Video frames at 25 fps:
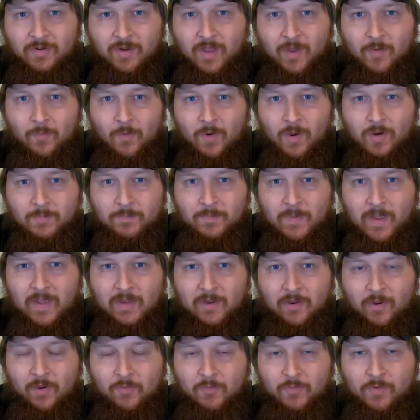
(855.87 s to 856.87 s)
and I walked
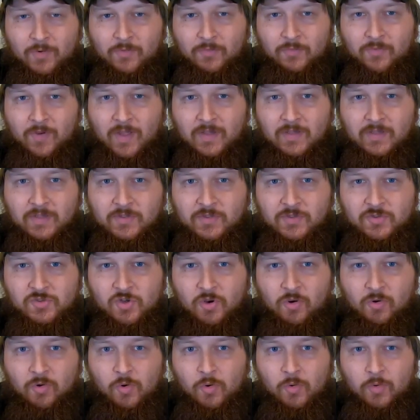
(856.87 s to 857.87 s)
back over to find that the
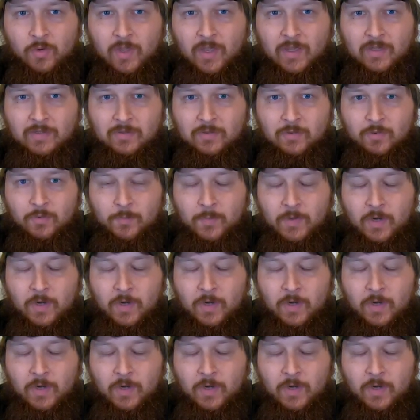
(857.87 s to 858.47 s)
charcoal had gotten a little